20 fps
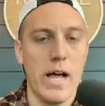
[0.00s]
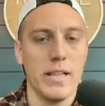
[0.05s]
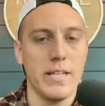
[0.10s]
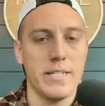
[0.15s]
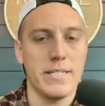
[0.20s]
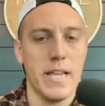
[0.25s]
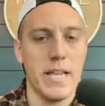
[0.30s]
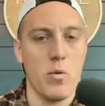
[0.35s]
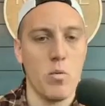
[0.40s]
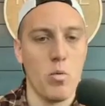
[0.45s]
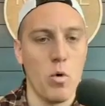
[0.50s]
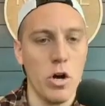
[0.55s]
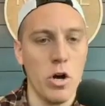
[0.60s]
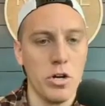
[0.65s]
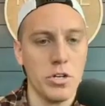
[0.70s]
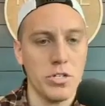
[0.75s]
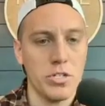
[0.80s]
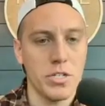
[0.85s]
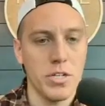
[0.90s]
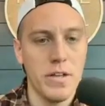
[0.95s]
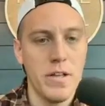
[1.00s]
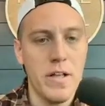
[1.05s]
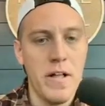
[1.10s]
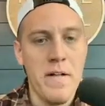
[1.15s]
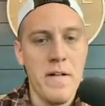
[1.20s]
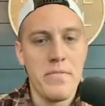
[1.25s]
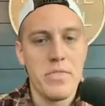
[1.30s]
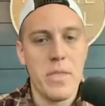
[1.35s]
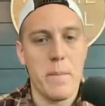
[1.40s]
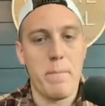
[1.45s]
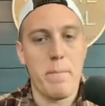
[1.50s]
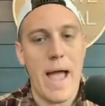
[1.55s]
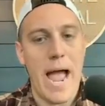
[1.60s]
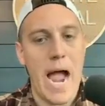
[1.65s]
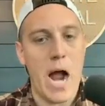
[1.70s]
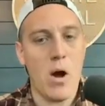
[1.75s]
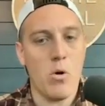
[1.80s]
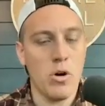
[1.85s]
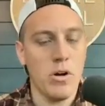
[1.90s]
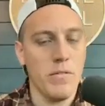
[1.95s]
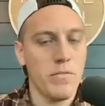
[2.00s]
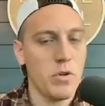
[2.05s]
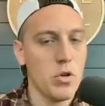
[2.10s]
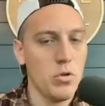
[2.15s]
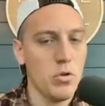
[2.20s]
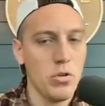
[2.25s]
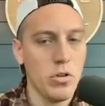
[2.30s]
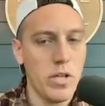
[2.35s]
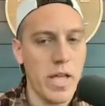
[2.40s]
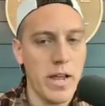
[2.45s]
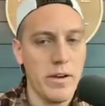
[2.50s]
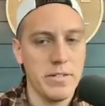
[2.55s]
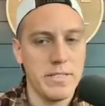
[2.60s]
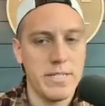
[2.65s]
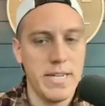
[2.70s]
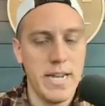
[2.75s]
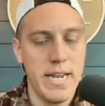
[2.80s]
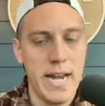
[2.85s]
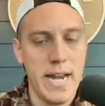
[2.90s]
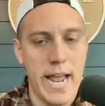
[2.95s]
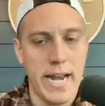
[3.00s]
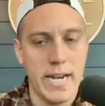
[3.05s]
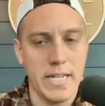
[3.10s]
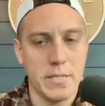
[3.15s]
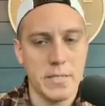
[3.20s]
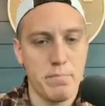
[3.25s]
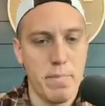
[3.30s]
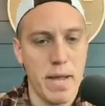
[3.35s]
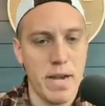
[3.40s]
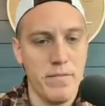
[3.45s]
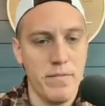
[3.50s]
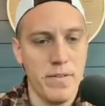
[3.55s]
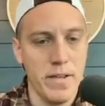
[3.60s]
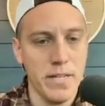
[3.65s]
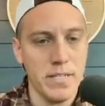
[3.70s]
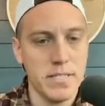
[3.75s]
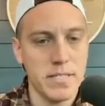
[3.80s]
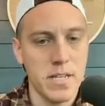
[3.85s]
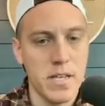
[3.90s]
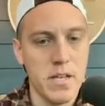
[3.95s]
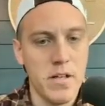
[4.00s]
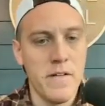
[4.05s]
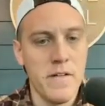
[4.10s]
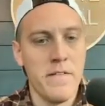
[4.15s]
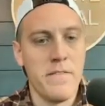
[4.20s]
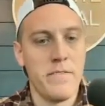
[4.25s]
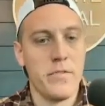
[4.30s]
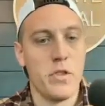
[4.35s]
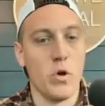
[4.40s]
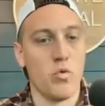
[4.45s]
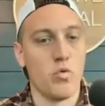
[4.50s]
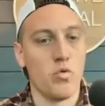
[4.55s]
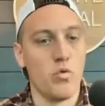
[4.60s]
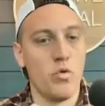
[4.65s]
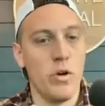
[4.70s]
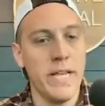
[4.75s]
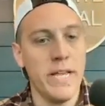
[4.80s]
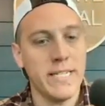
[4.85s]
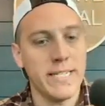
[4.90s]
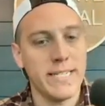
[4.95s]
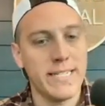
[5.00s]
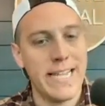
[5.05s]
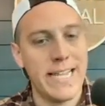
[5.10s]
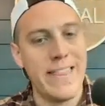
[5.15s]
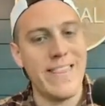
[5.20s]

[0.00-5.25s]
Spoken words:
LSA works, the power of Google Guaranteed and its benefits, the risks